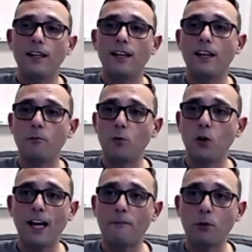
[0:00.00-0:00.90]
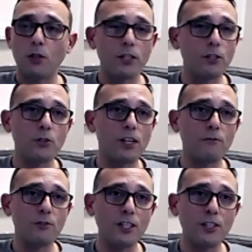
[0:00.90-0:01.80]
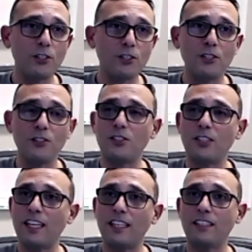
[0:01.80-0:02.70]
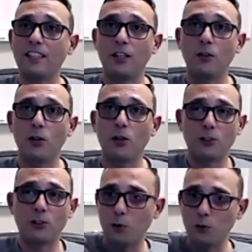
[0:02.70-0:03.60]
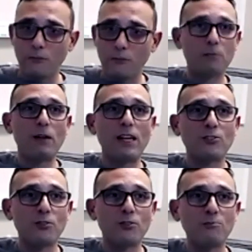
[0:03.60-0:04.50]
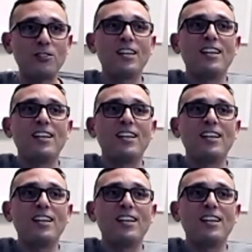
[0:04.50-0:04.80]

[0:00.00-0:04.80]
Mm. Um, we'll have political conversations, and we're on two different spectrums.